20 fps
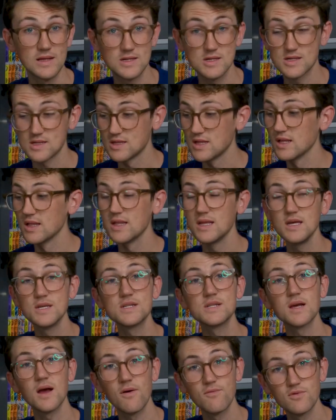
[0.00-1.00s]
It's the
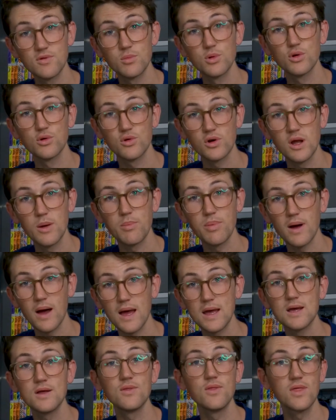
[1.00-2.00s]
least comfortable grip
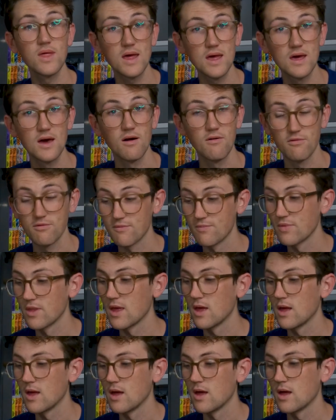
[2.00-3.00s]
I can think of.
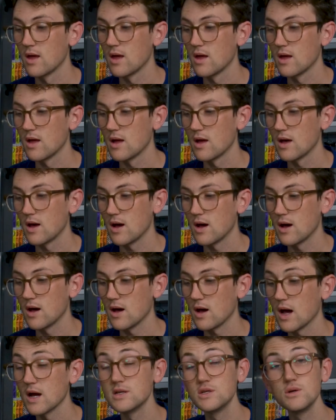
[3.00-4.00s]

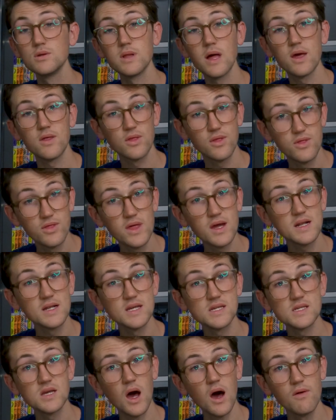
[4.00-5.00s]
I do like the
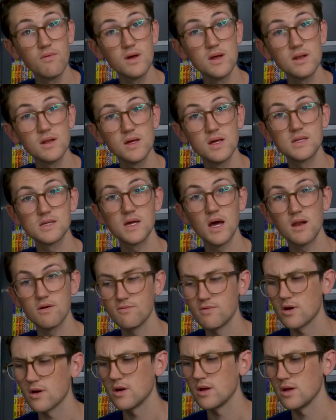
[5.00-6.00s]
thickness of it. It's got a
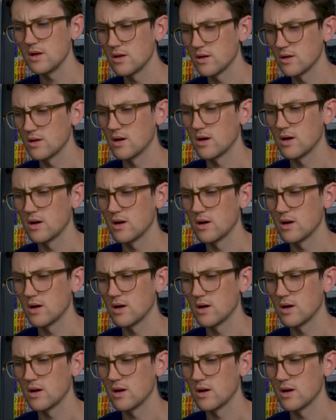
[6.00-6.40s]
very